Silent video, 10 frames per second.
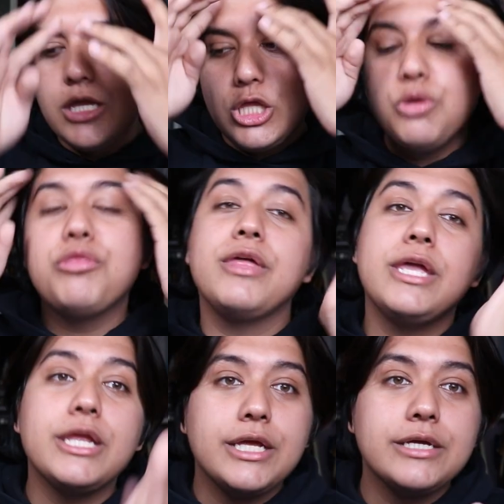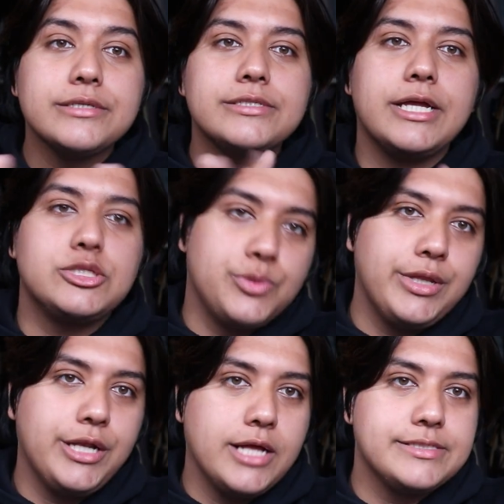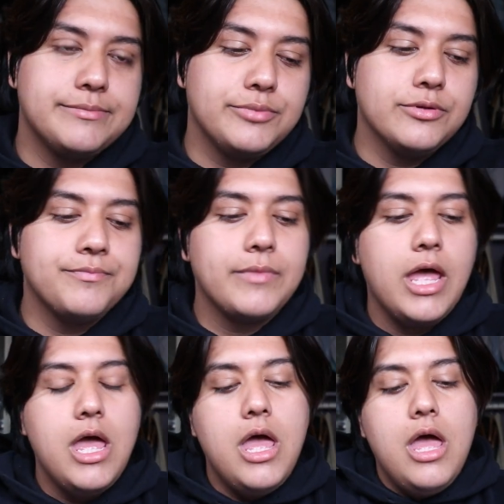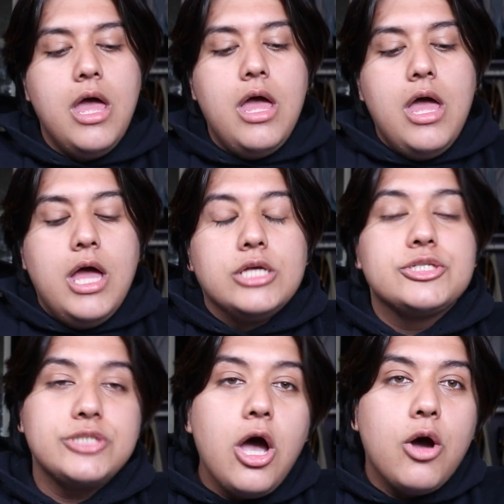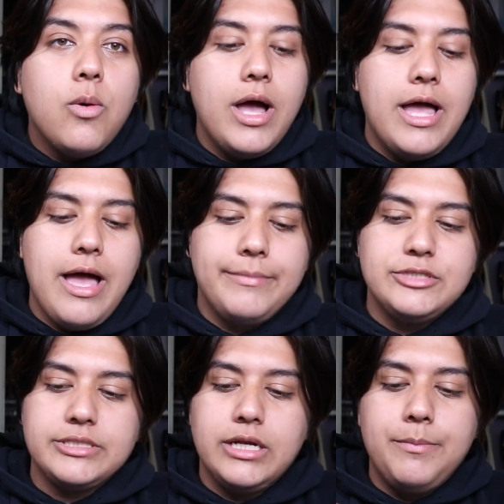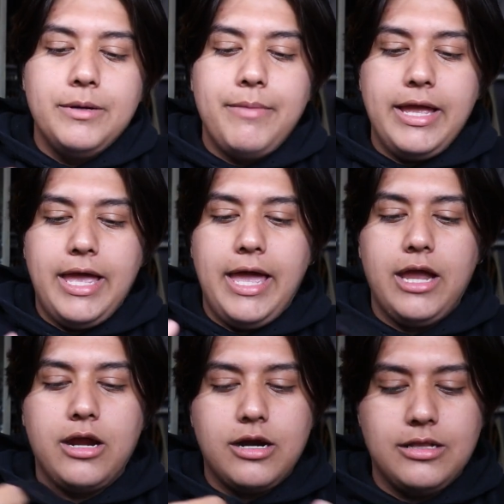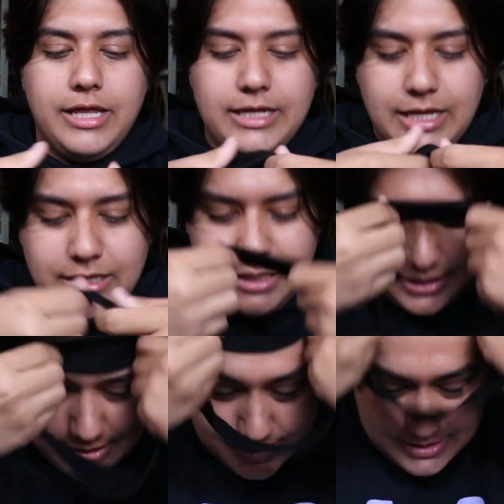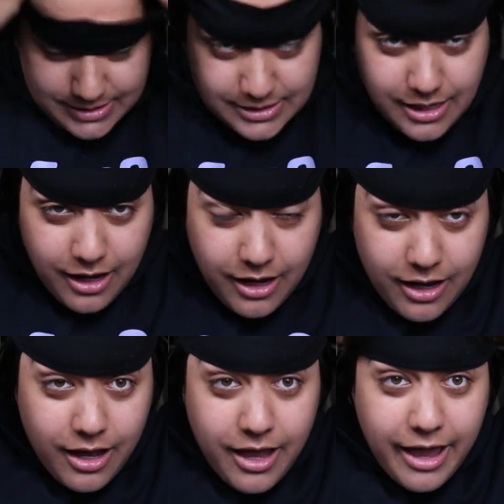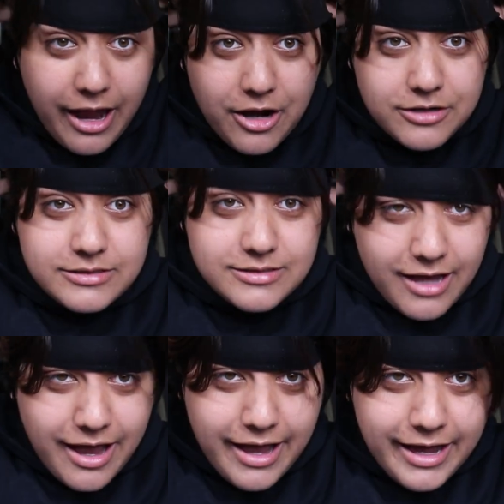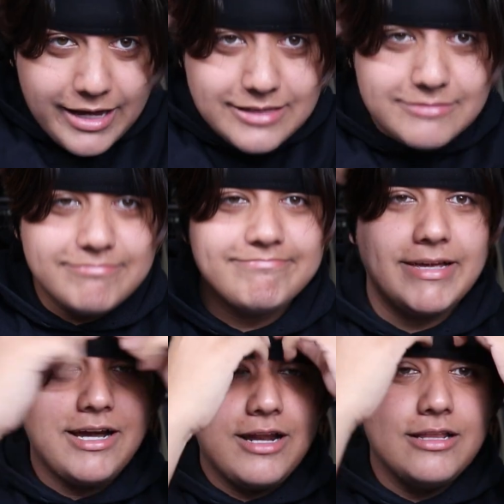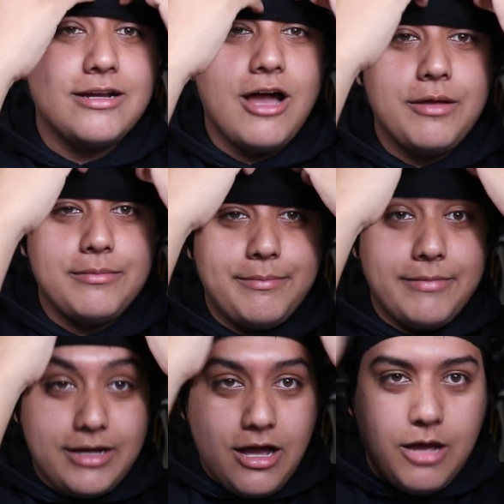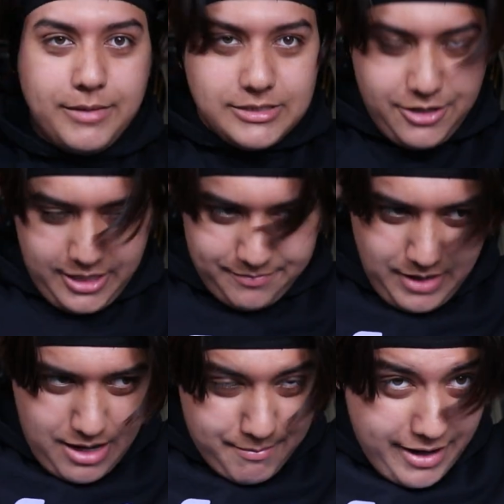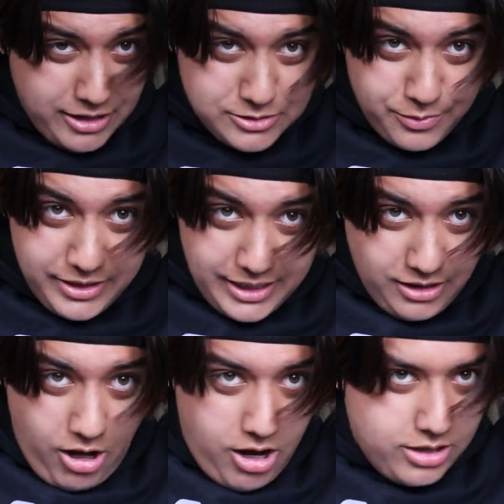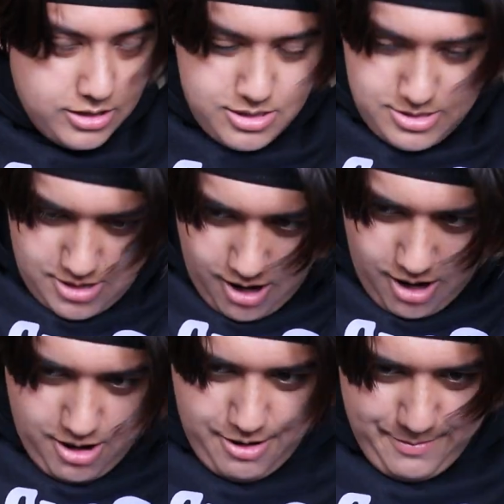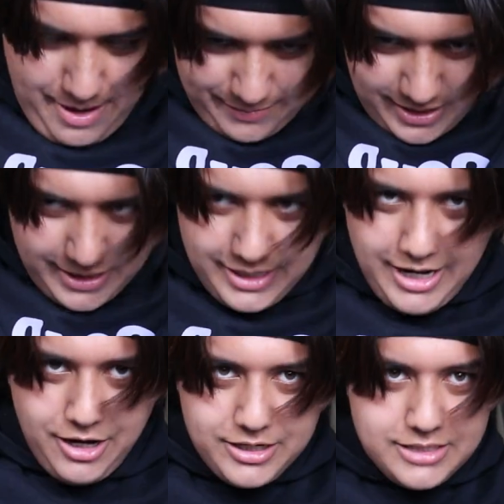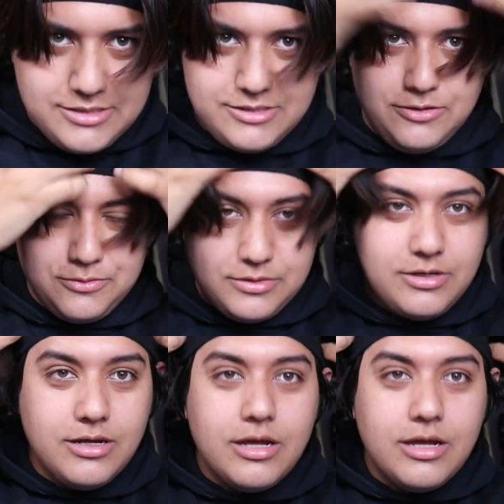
You think it is, it's really not simple. So, I'm just gonna put my hair, like, in this, hair tie. Oh my god, I look like a hot mess already. My hair's really long. I'm gonna get a haircut soon.